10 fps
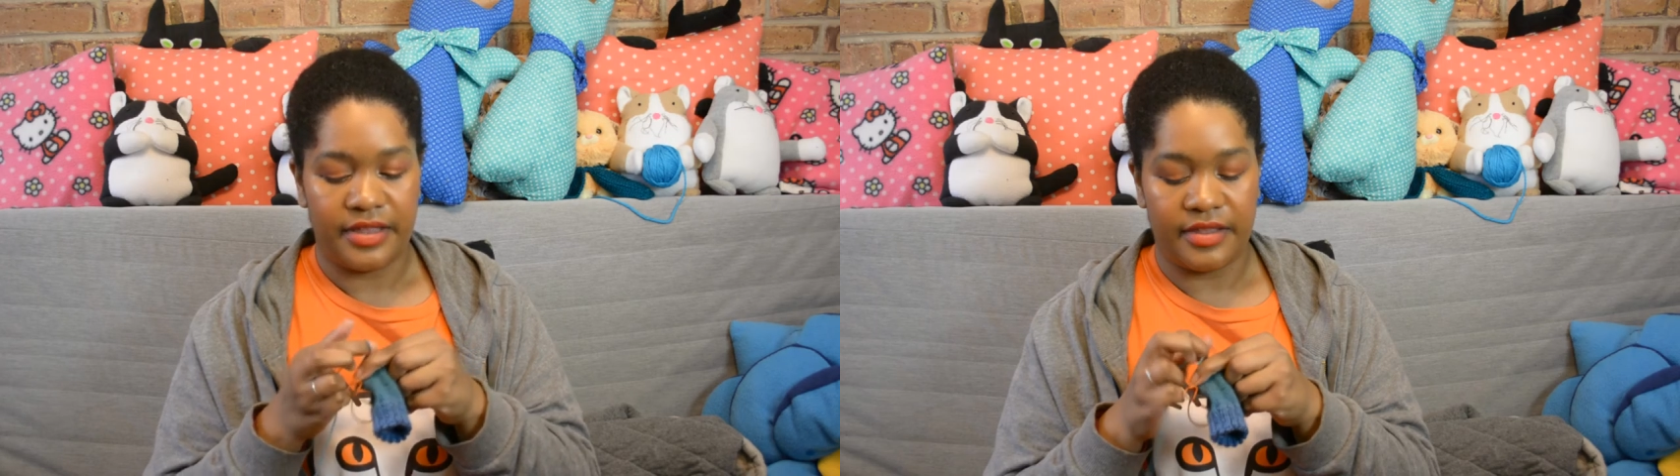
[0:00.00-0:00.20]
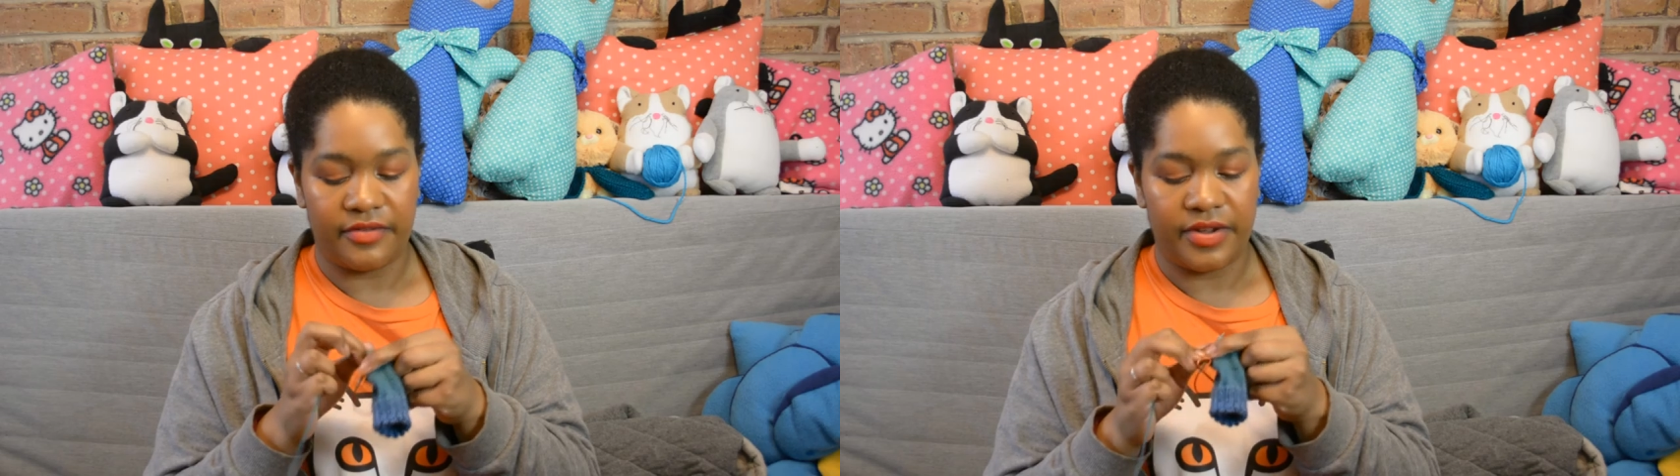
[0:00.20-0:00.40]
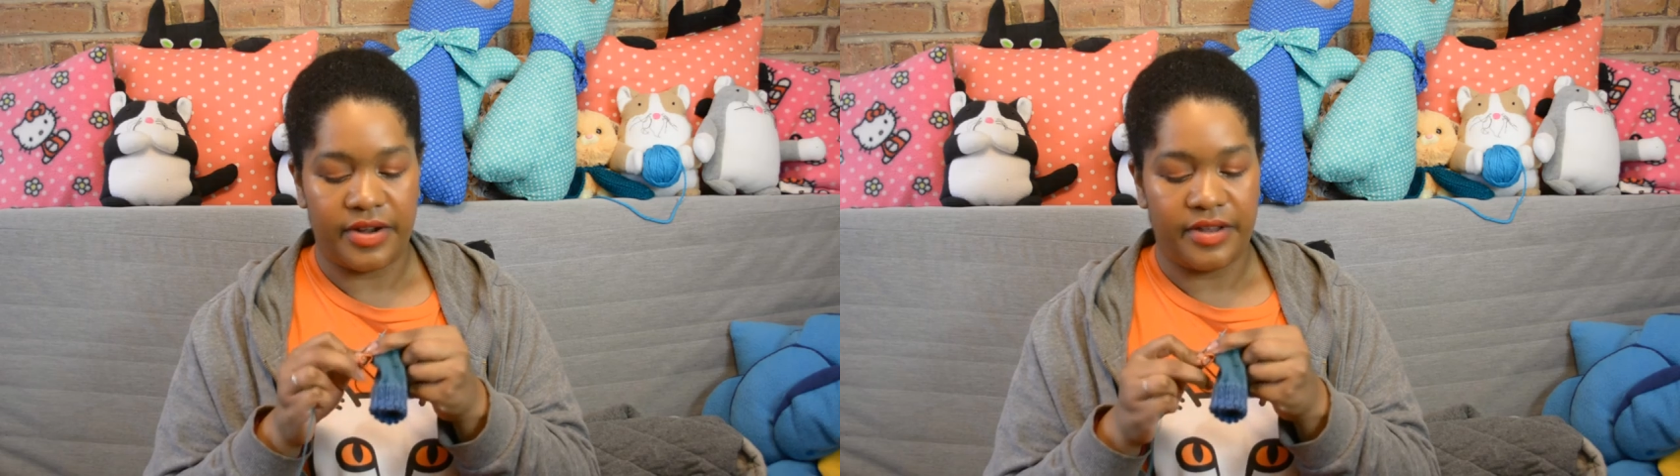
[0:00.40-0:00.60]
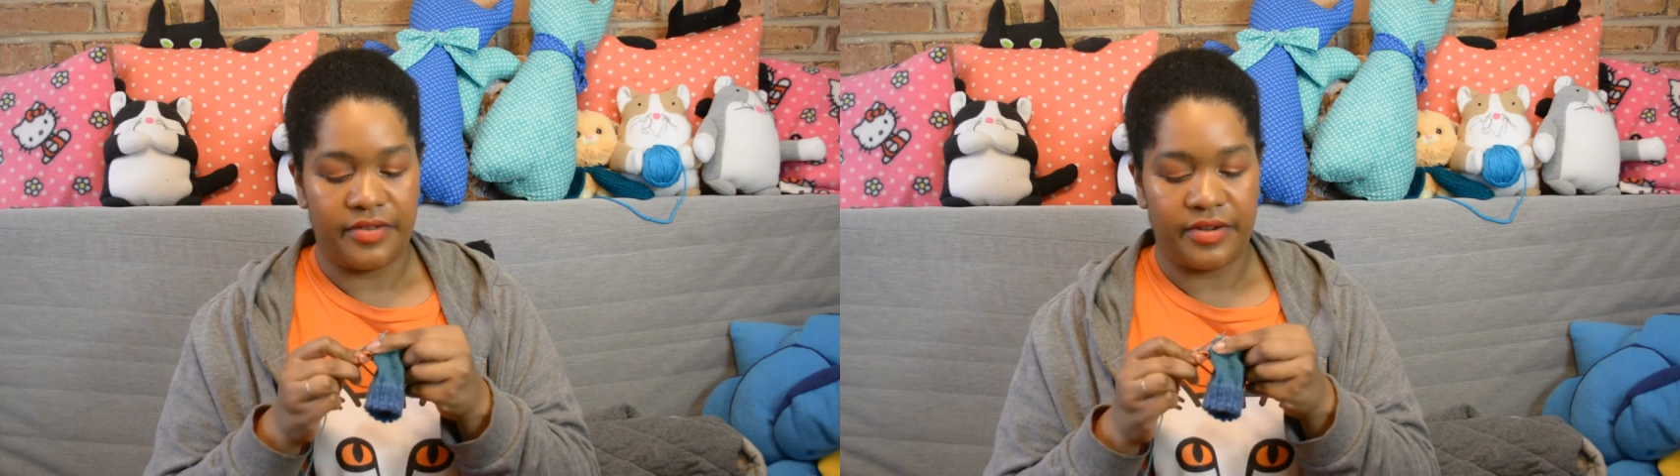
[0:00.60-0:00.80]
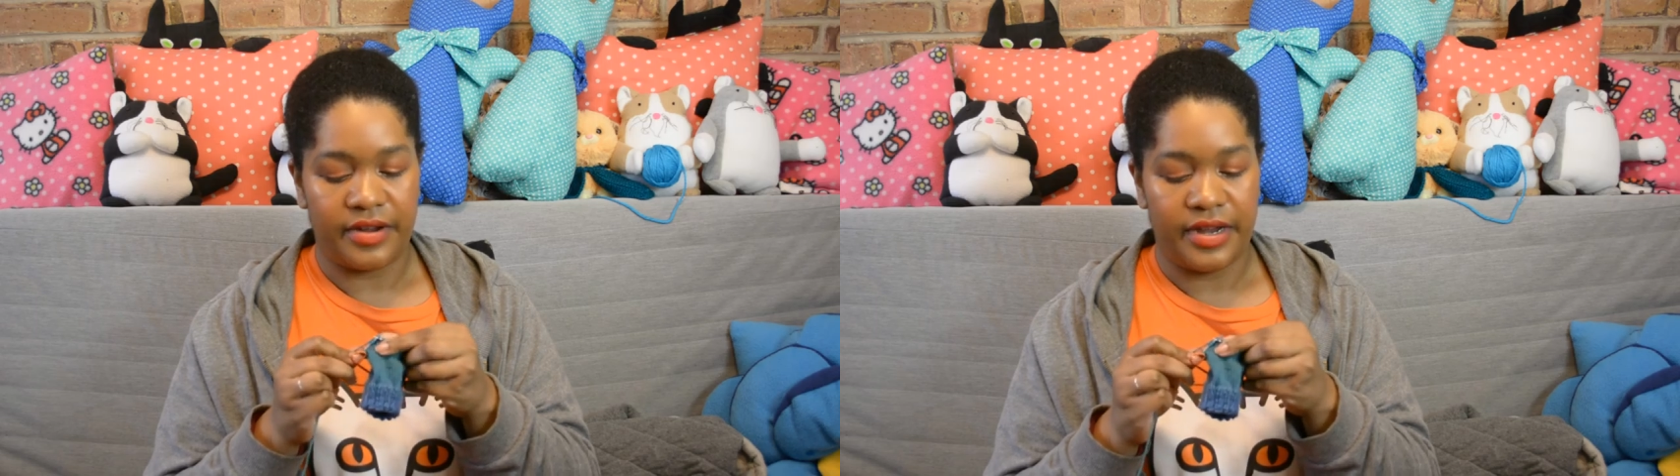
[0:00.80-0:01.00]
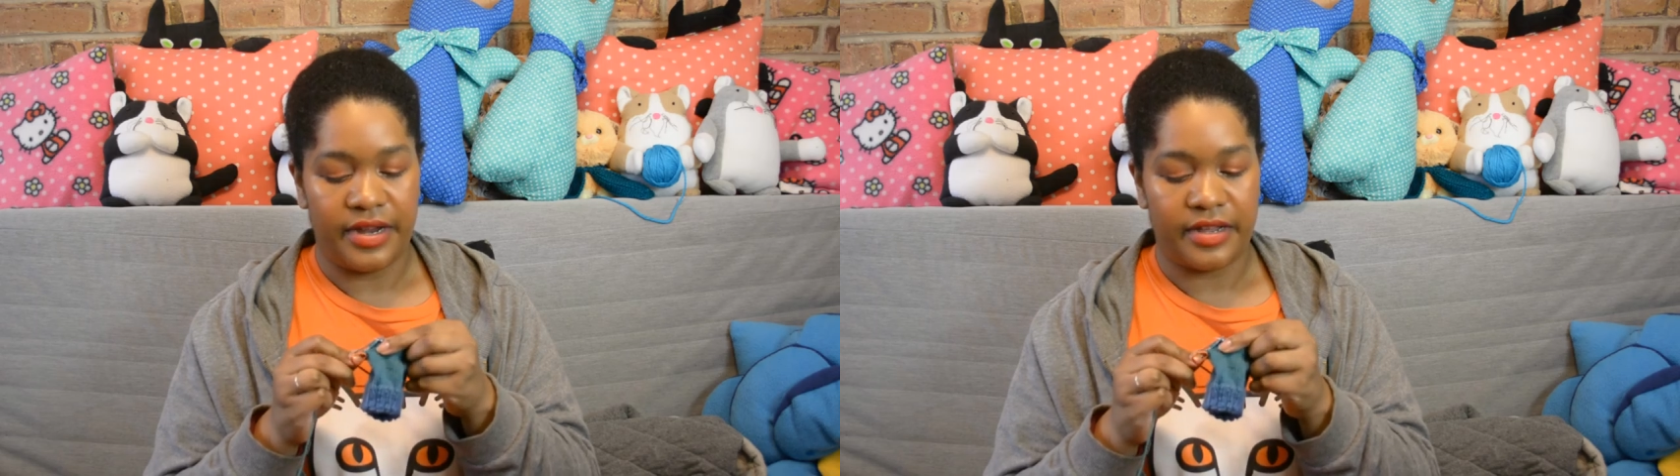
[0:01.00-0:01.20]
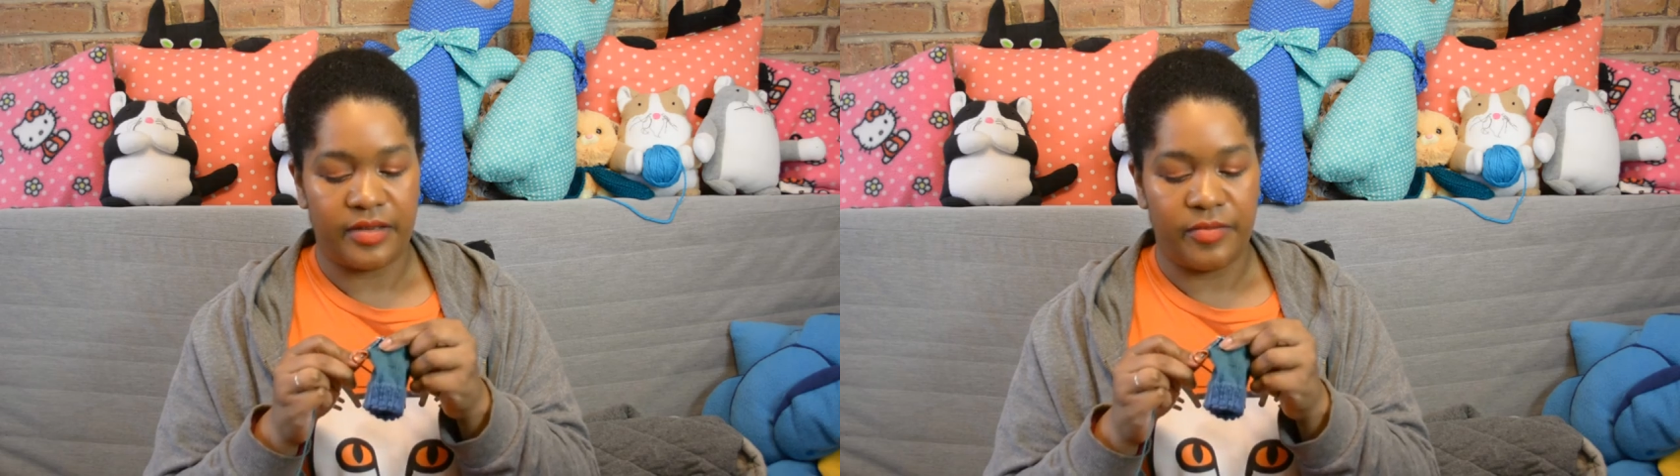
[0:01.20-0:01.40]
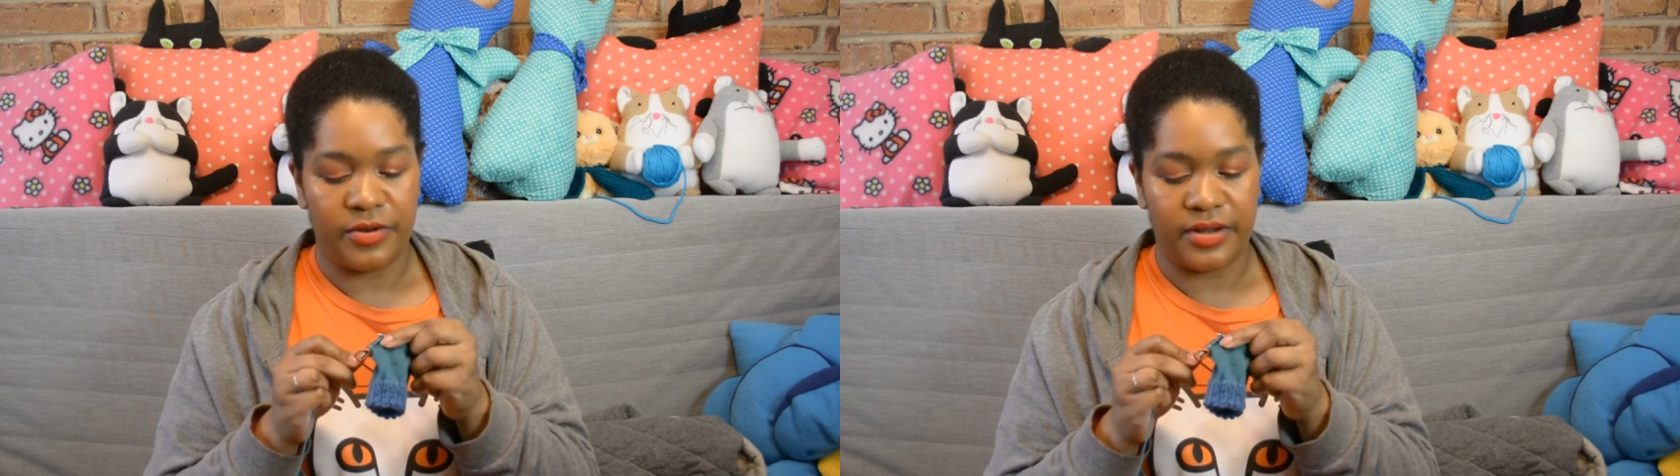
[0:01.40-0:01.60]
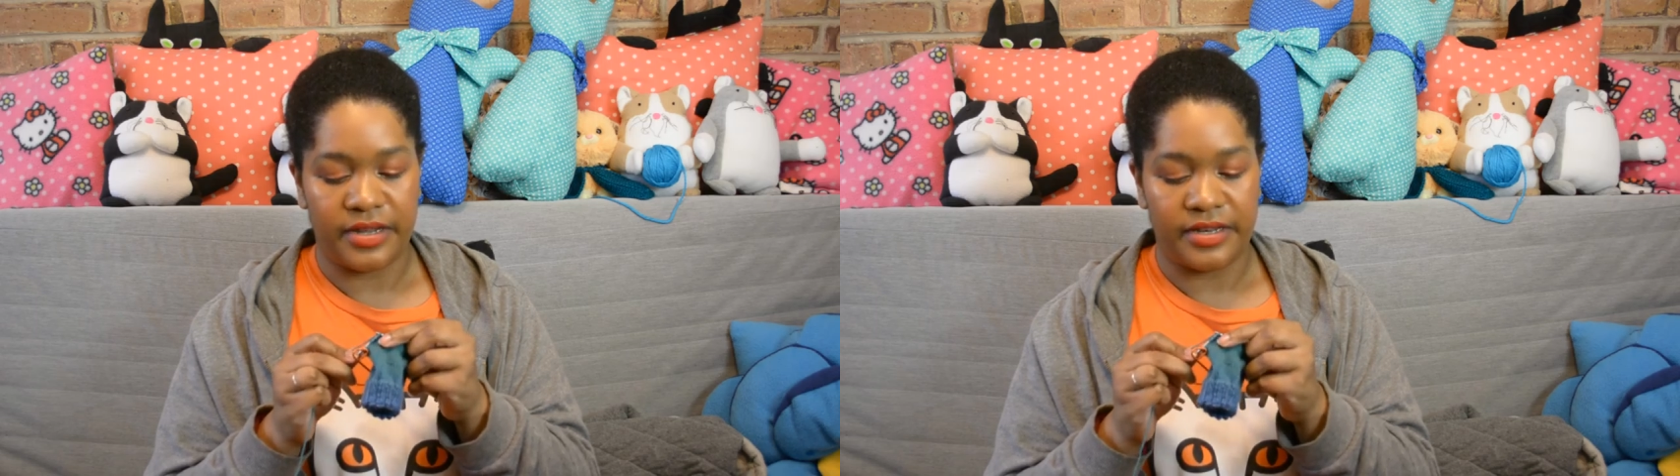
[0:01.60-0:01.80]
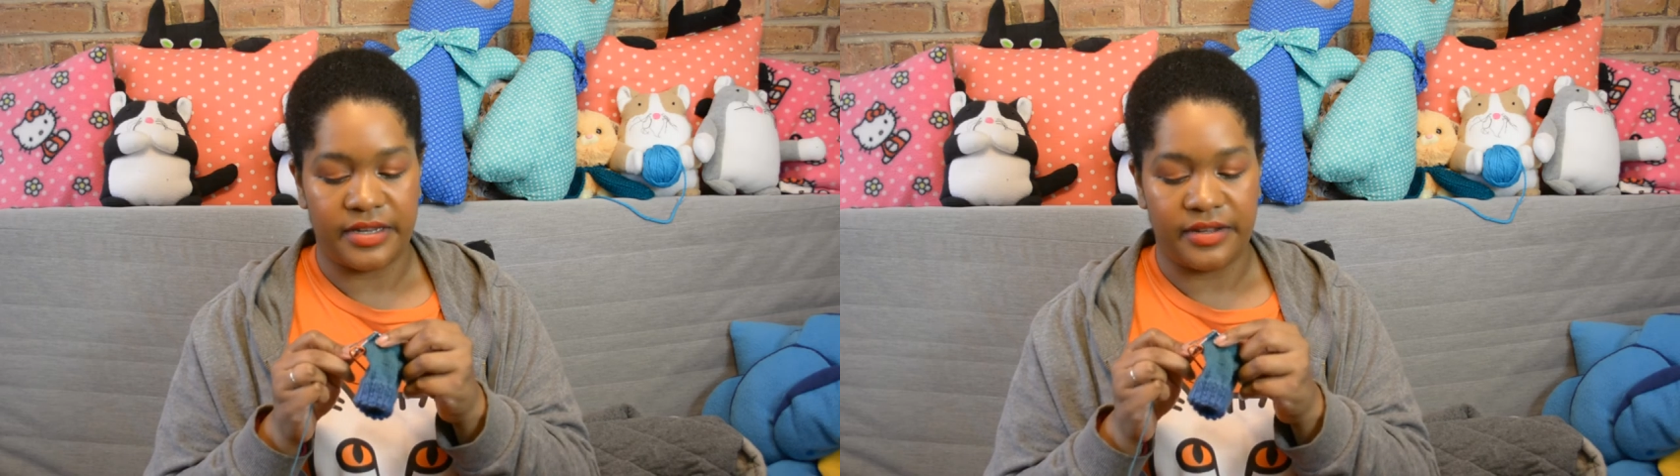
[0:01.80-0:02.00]
they're very, very
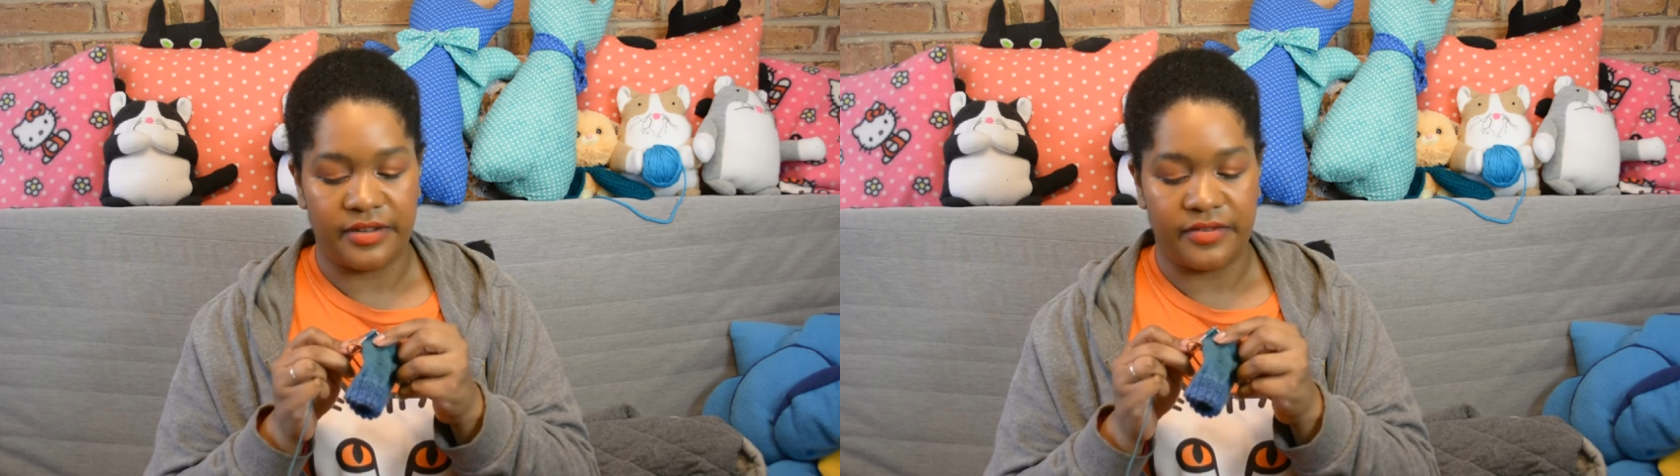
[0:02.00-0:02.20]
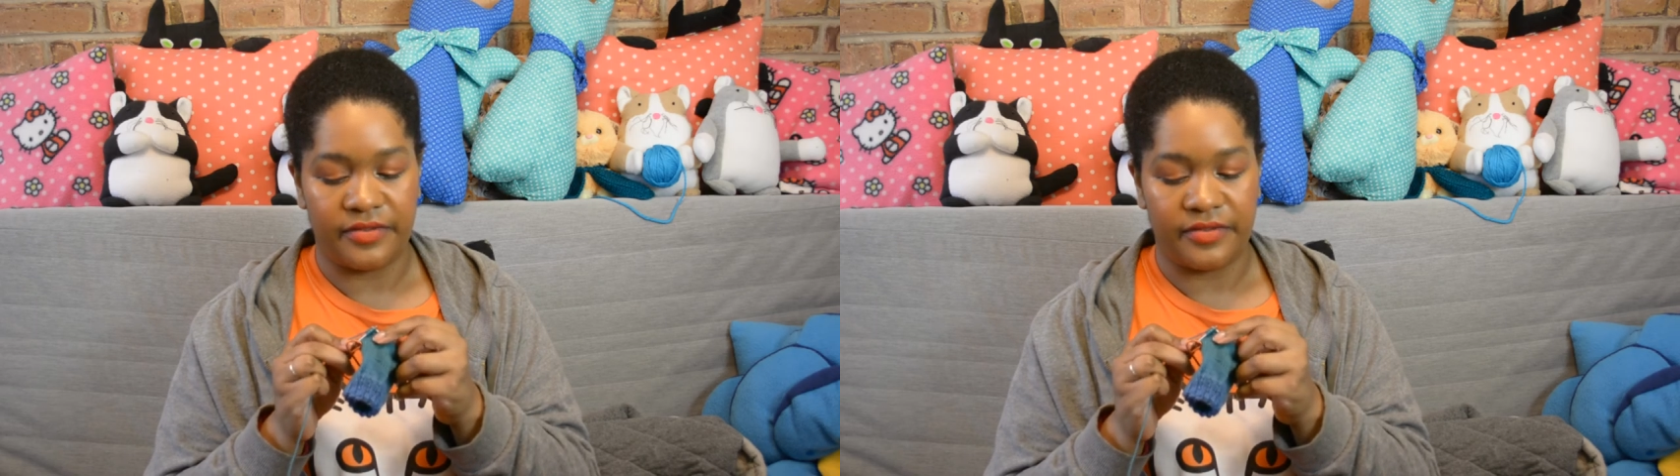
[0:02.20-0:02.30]
communicative,